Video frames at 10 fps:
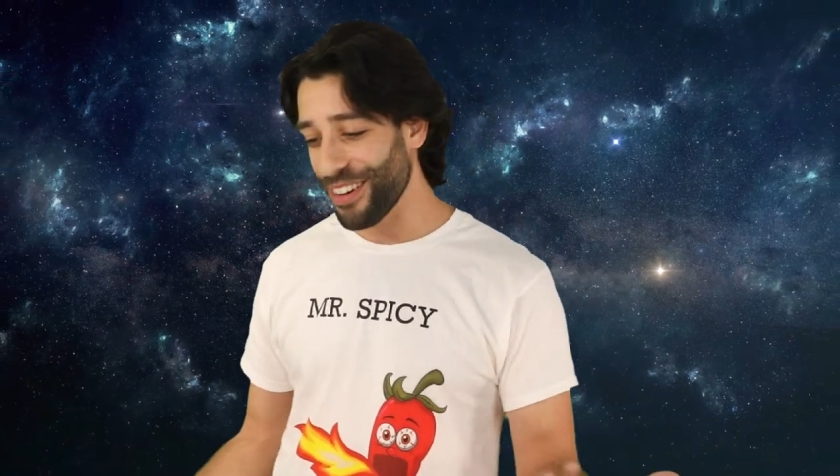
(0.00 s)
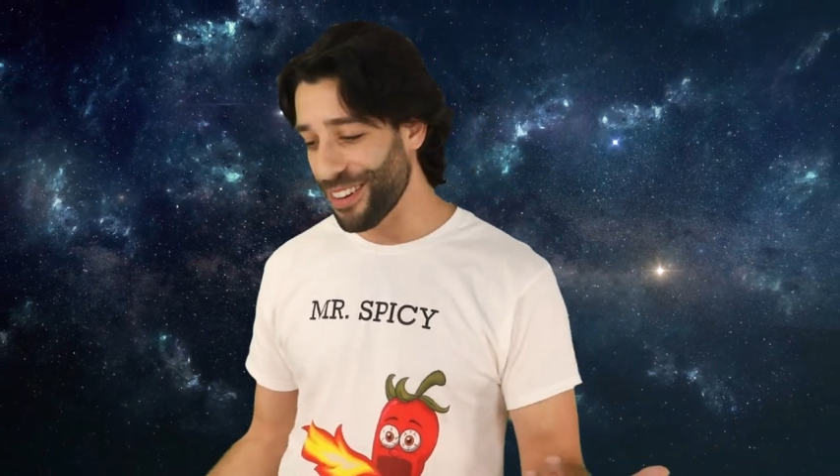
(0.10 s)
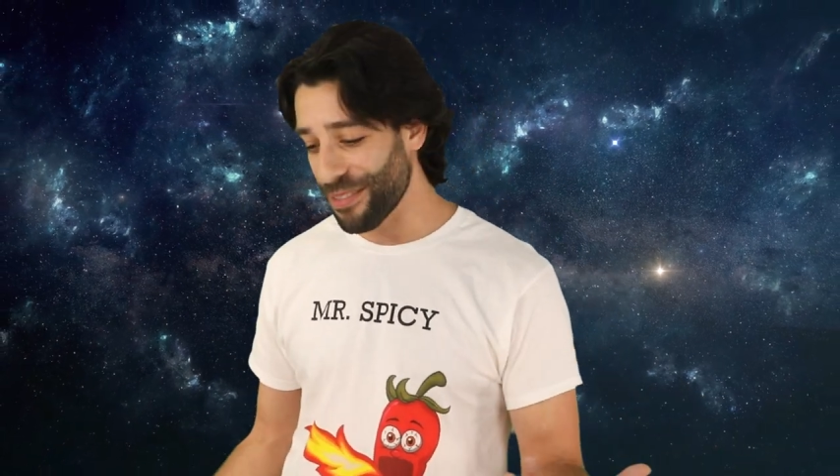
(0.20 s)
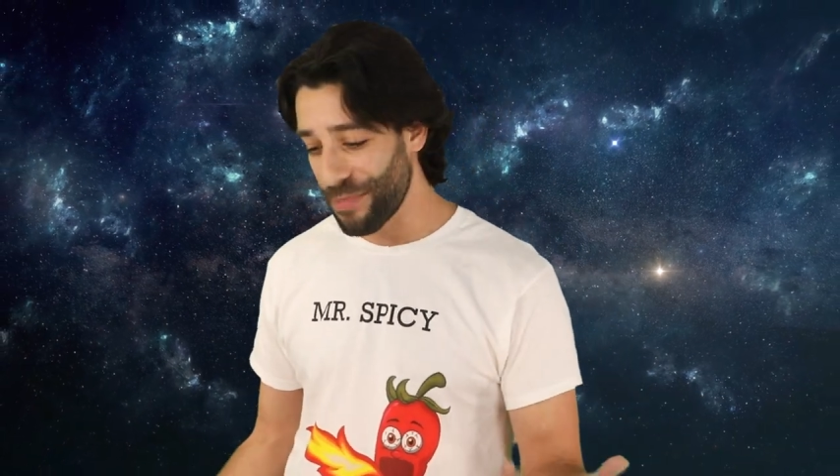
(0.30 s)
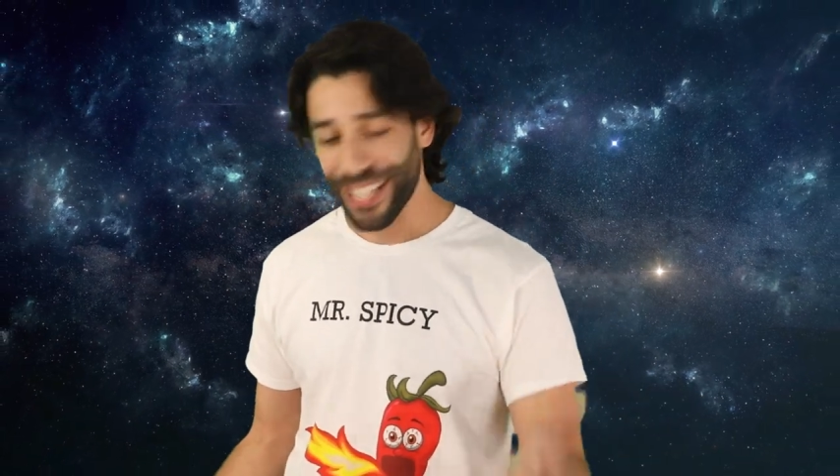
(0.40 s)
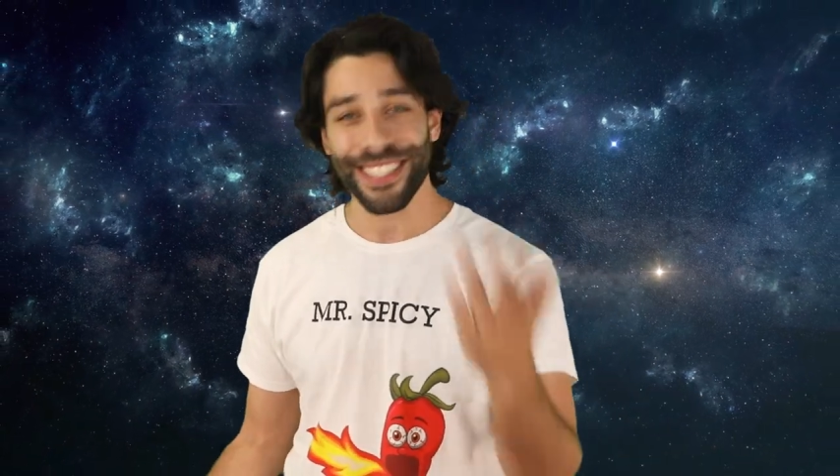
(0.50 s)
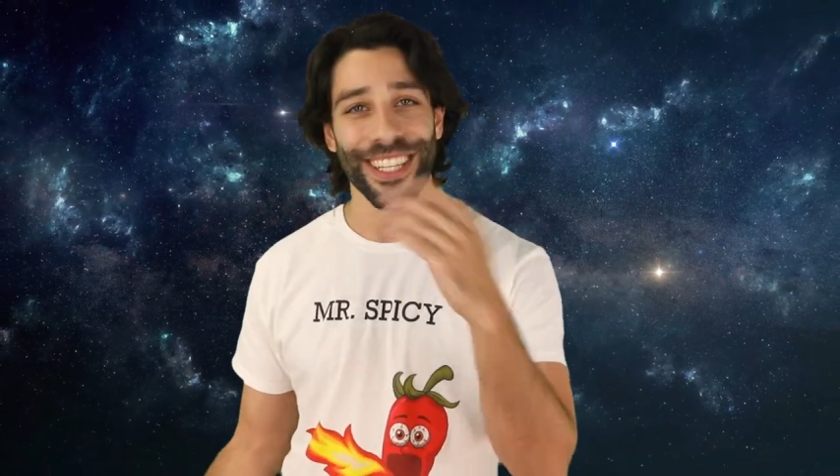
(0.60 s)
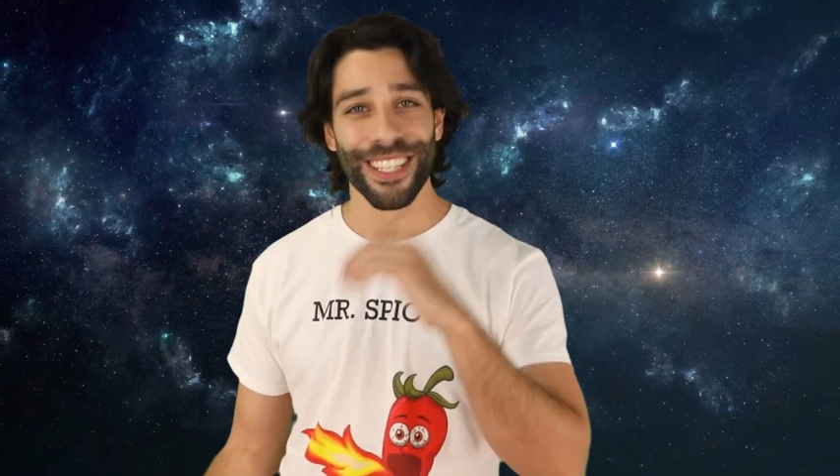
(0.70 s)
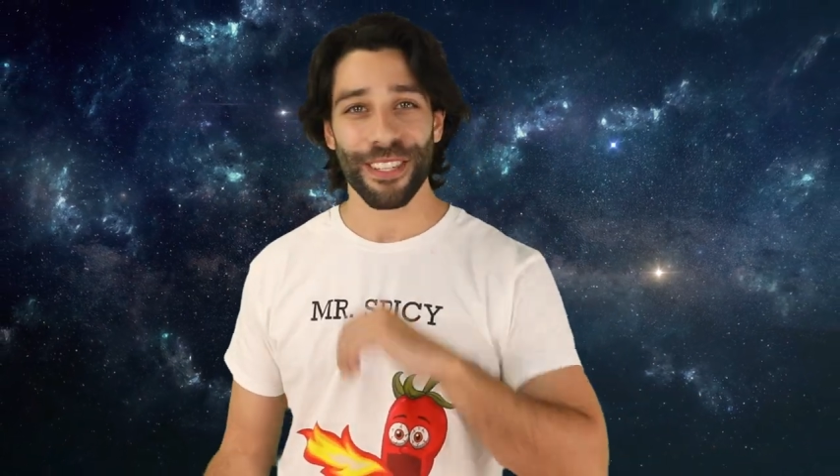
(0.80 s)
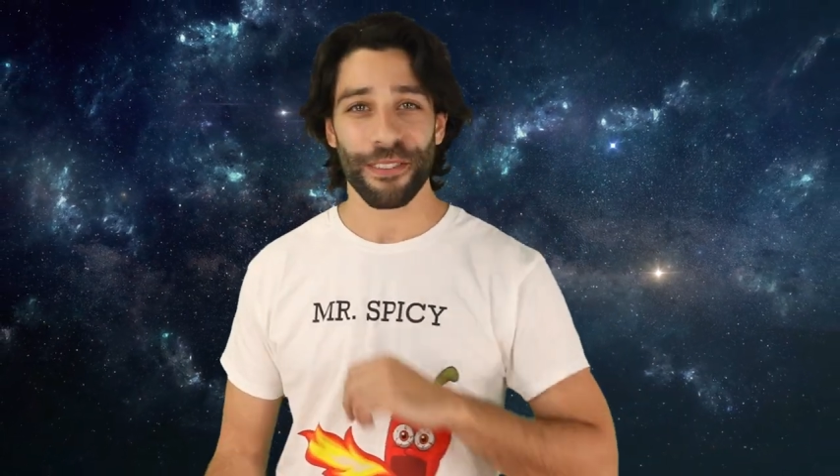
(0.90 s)
oh, Ben
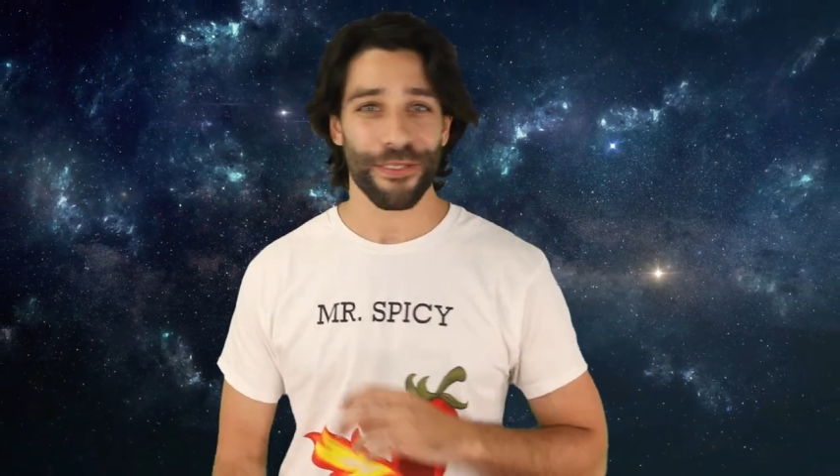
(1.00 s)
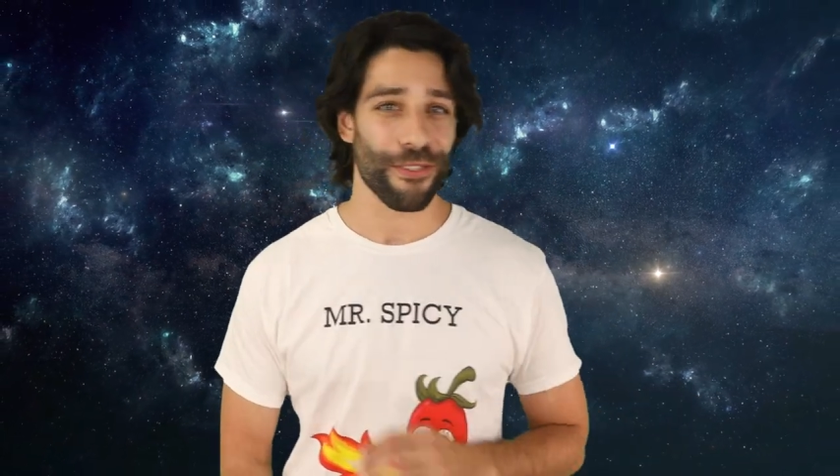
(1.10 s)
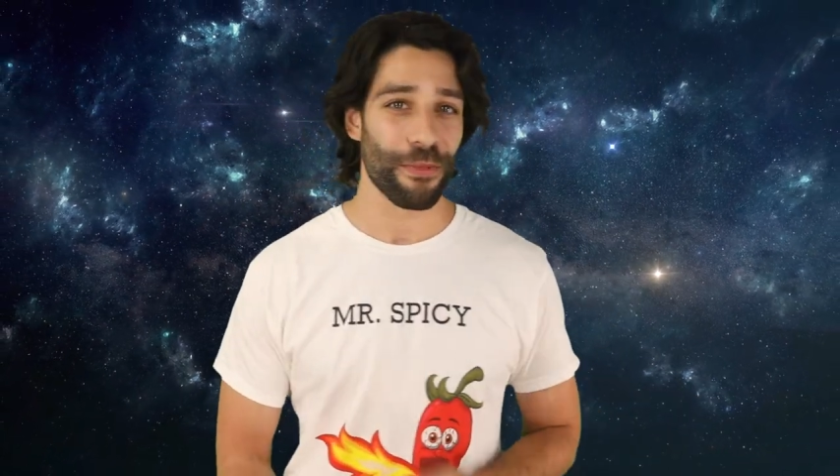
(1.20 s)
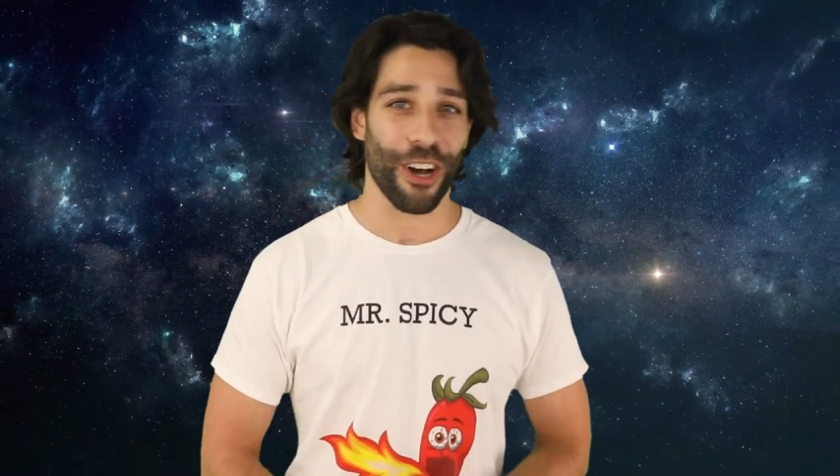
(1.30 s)
Stiller from